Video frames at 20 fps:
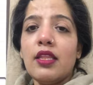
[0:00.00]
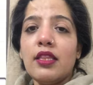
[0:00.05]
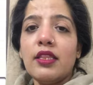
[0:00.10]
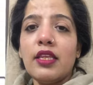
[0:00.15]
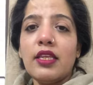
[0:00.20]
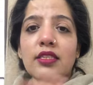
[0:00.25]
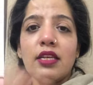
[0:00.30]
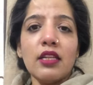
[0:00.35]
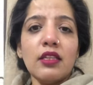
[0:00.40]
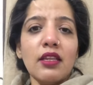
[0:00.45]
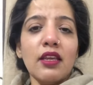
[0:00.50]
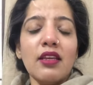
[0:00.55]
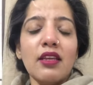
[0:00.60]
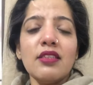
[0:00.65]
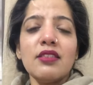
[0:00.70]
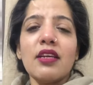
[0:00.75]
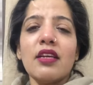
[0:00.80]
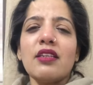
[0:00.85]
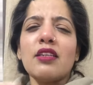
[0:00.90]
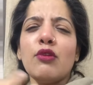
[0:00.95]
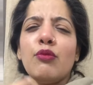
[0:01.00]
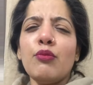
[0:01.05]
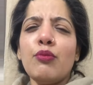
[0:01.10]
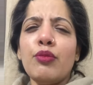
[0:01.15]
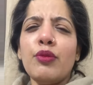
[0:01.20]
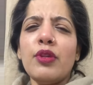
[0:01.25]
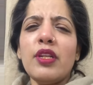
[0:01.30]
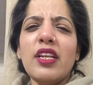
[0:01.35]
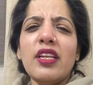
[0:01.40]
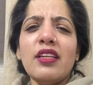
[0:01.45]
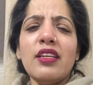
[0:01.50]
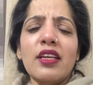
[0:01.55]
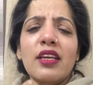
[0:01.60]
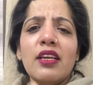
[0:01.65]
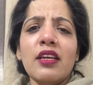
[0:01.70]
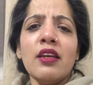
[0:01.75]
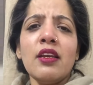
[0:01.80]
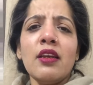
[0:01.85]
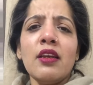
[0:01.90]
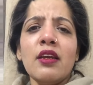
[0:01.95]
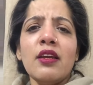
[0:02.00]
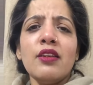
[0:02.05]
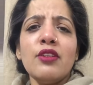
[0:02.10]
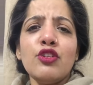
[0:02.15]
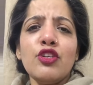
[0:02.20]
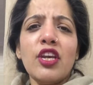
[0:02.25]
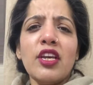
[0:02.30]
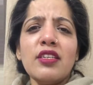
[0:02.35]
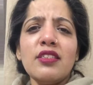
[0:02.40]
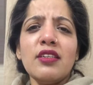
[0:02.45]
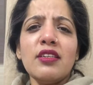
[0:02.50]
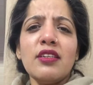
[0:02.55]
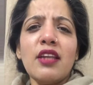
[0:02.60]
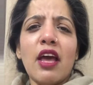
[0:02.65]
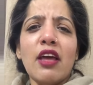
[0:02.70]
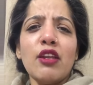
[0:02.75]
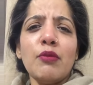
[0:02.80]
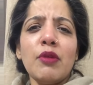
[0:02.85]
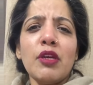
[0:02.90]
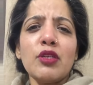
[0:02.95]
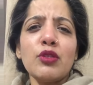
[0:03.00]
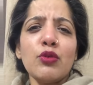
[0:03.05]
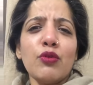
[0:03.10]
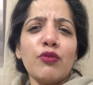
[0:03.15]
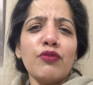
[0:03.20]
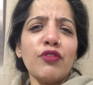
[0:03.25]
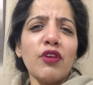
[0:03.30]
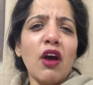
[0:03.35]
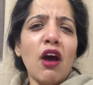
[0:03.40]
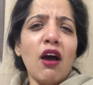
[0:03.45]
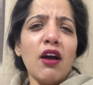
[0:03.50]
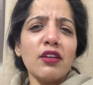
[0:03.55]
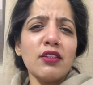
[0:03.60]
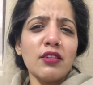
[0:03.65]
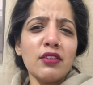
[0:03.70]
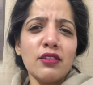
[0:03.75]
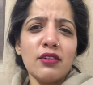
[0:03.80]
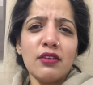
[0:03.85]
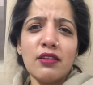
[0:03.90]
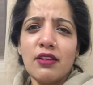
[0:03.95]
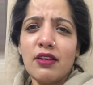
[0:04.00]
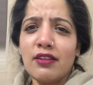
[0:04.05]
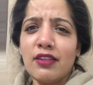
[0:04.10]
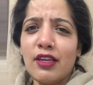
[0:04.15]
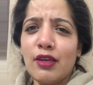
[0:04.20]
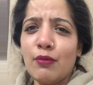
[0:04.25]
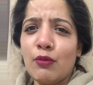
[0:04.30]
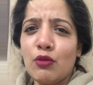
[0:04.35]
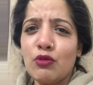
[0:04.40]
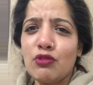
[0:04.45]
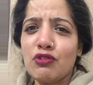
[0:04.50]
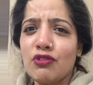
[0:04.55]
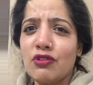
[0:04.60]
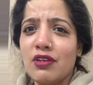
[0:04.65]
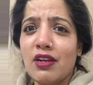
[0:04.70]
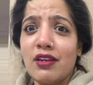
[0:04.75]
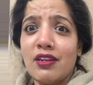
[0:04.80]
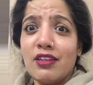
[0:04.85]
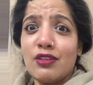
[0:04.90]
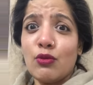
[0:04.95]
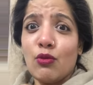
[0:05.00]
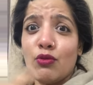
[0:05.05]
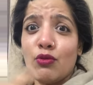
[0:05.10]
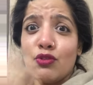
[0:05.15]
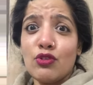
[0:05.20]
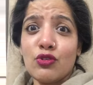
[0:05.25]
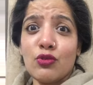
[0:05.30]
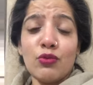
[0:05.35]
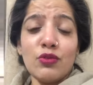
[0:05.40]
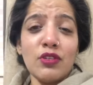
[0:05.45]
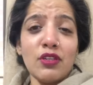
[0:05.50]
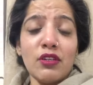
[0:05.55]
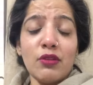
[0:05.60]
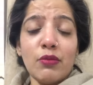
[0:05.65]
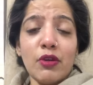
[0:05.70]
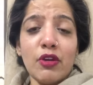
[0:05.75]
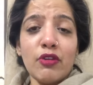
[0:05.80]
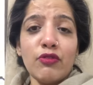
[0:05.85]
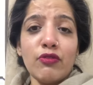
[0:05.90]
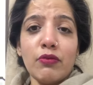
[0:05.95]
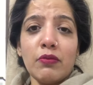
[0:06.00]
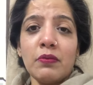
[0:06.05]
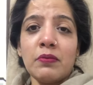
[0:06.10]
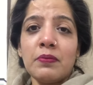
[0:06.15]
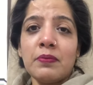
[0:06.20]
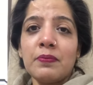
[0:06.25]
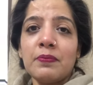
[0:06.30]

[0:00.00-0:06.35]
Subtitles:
These are things that completely change the dynamics of the heart and the emotion, and it all shows in the bedroom.